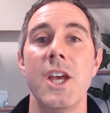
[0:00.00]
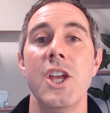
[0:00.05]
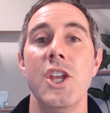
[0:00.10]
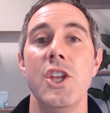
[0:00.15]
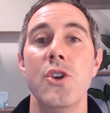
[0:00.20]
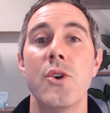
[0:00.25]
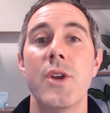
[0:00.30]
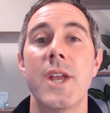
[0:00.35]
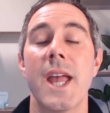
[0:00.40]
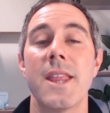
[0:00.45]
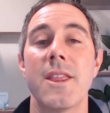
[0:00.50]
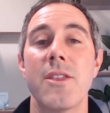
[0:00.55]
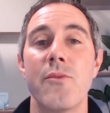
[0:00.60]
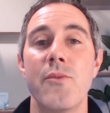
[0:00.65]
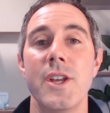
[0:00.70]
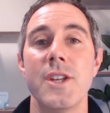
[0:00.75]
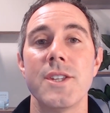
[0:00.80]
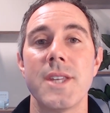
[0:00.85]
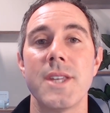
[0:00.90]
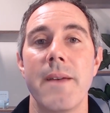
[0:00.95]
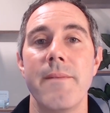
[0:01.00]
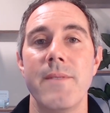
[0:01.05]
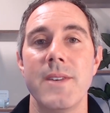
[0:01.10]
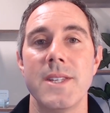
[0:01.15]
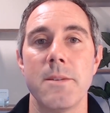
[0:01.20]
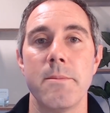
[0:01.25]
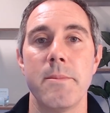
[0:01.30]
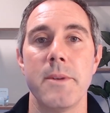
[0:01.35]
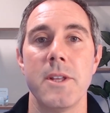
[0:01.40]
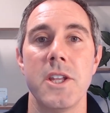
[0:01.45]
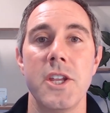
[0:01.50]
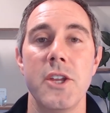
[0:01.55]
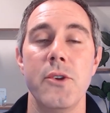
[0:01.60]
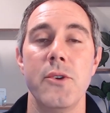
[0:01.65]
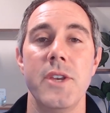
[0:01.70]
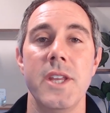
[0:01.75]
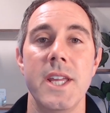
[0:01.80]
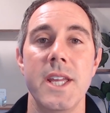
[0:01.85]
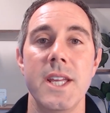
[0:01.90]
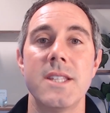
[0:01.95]
you'll get the real-time visibility you
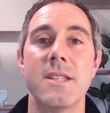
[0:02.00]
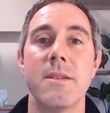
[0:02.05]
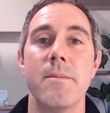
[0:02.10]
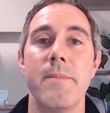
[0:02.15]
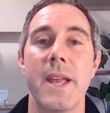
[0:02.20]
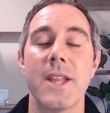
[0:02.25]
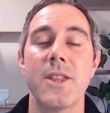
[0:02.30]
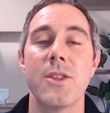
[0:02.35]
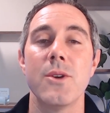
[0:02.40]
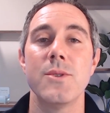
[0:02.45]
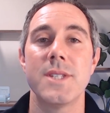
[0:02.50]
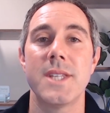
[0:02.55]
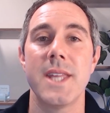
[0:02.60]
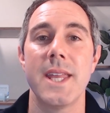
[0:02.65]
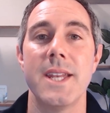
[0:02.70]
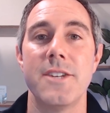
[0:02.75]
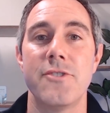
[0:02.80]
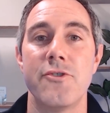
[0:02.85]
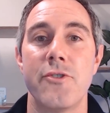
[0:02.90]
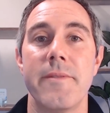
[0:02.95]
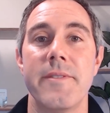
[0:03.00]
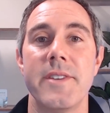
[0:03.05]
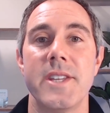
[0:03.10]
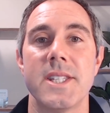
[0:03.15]
need to make those data-driven